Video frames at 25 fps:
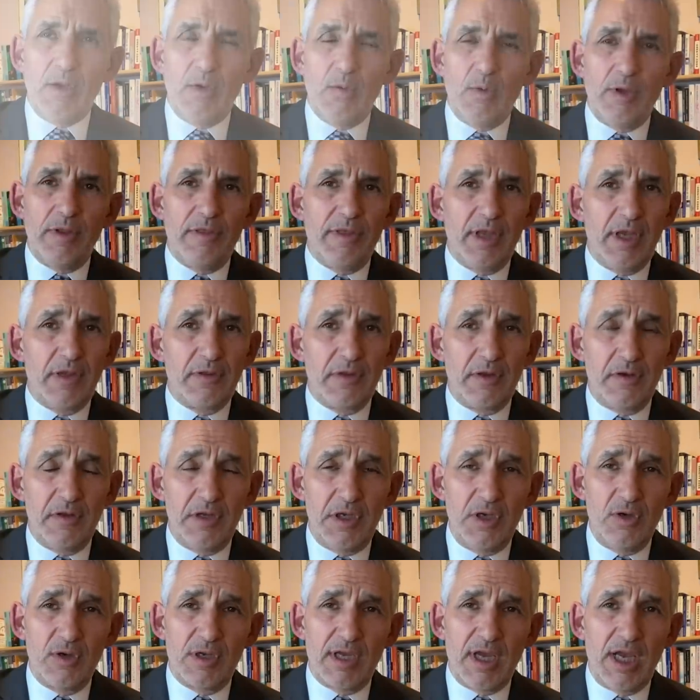We think that in
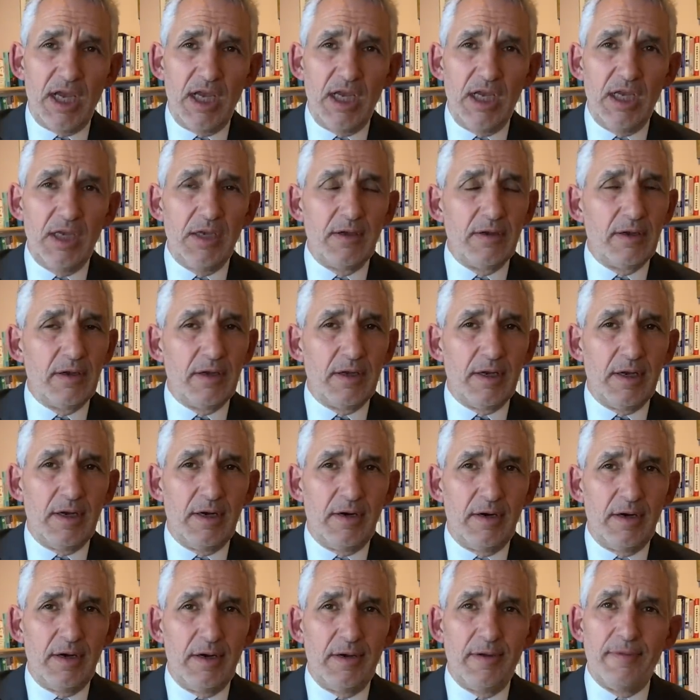the
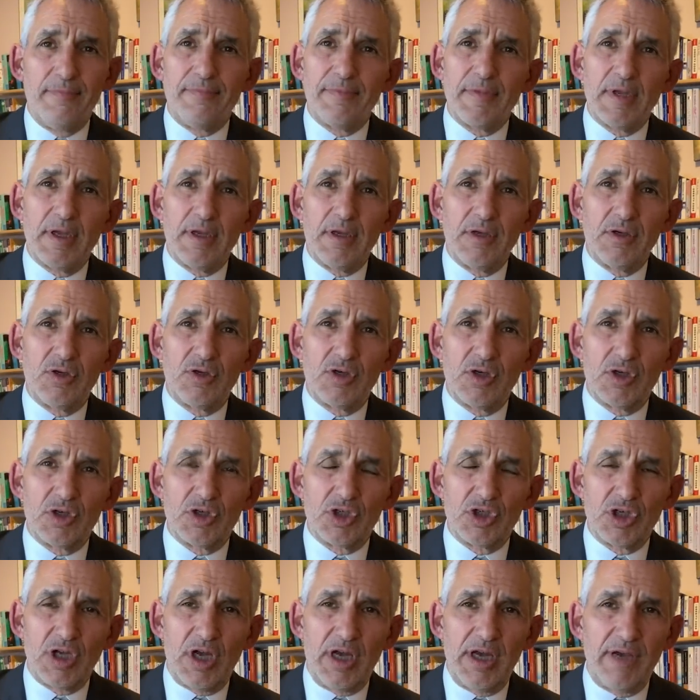UK, just
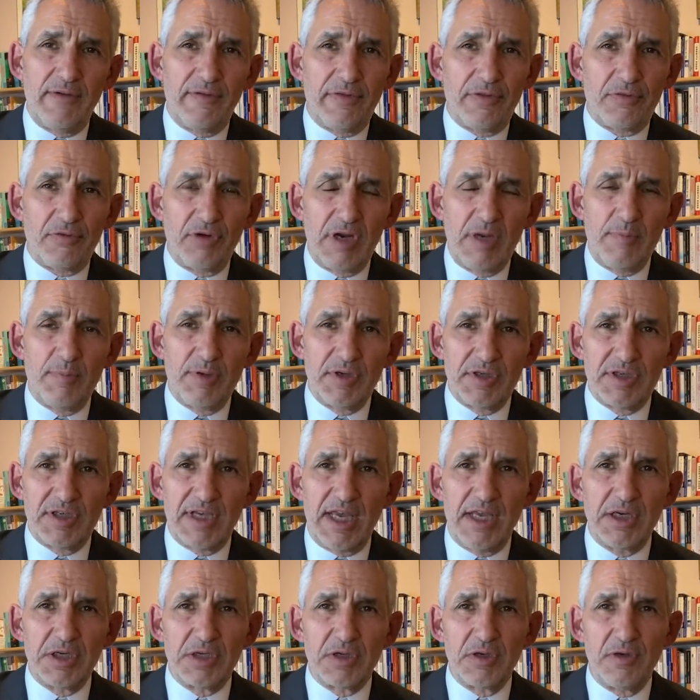shy of
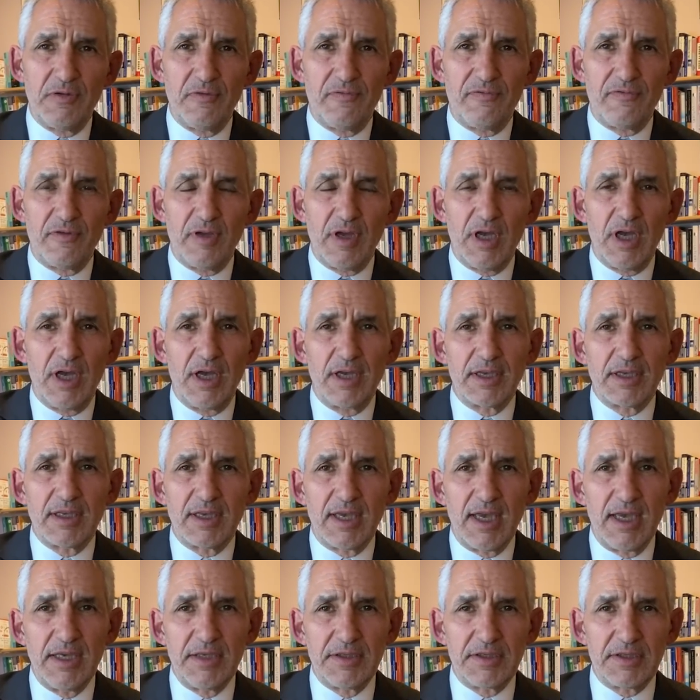3% of
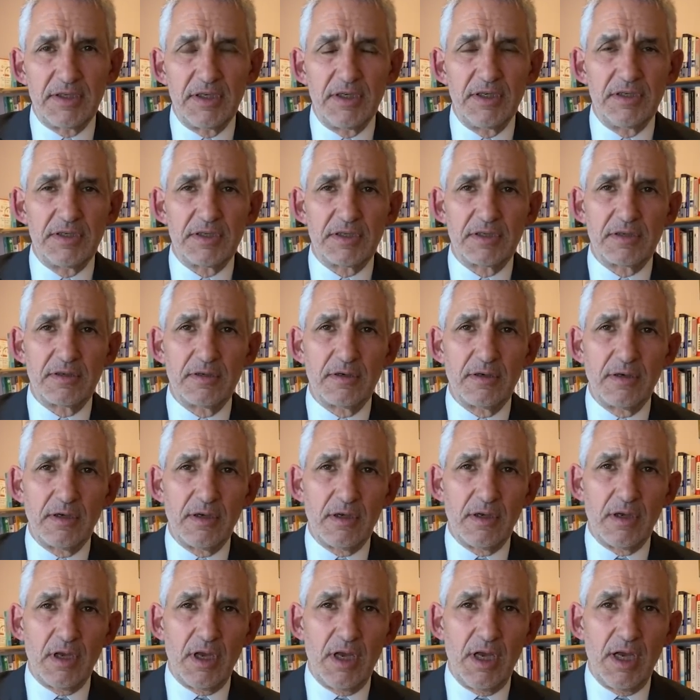cases
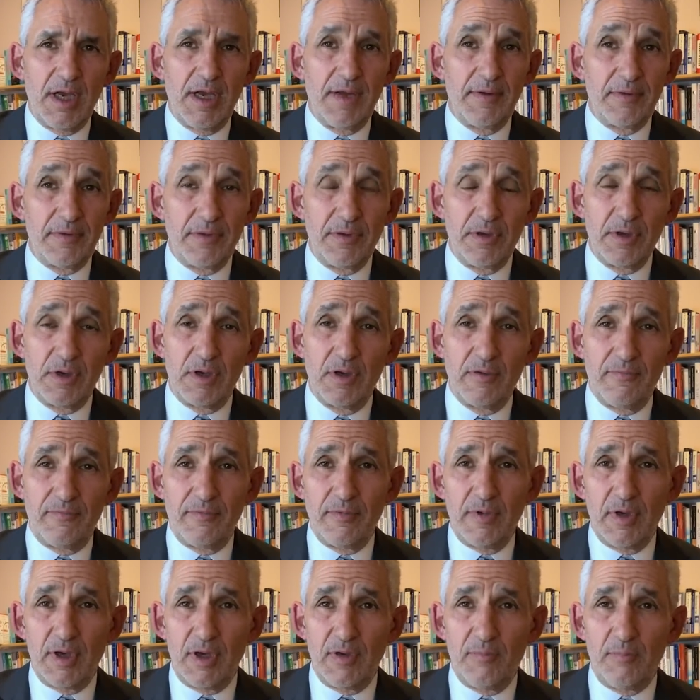that
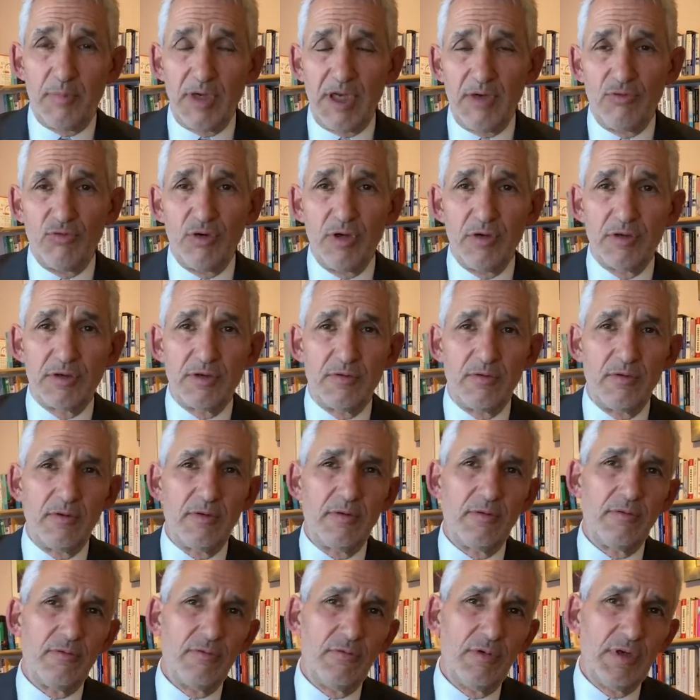have been
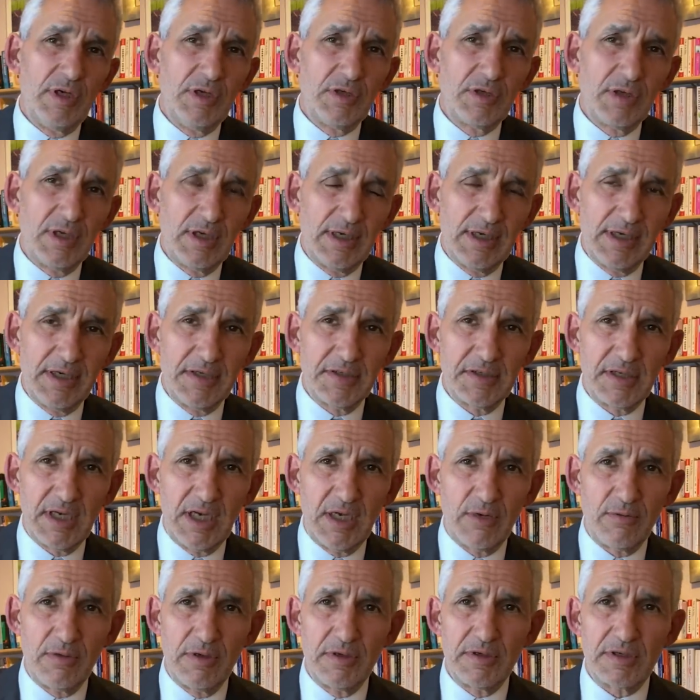routinely
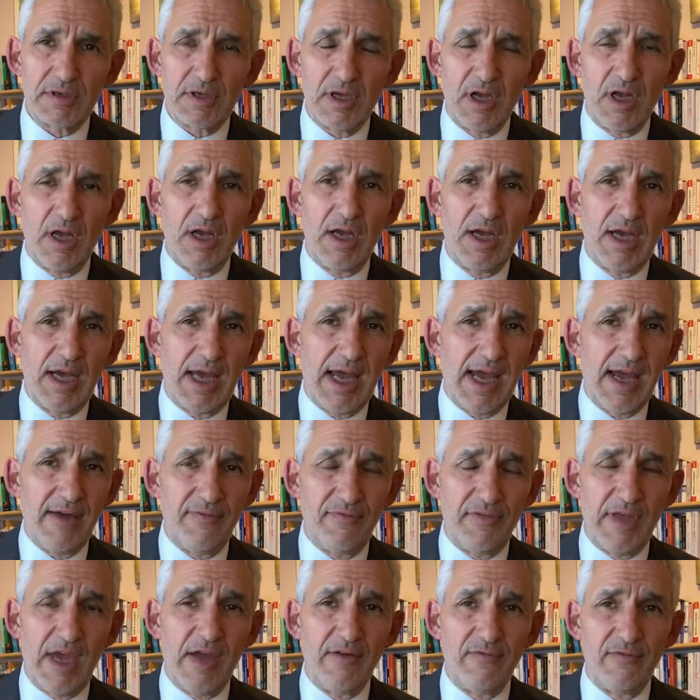sequenced have
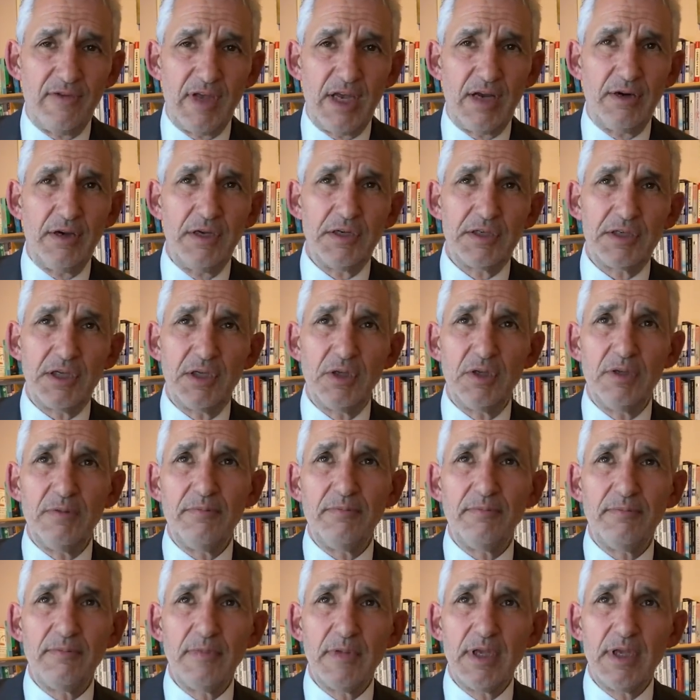that variant in them.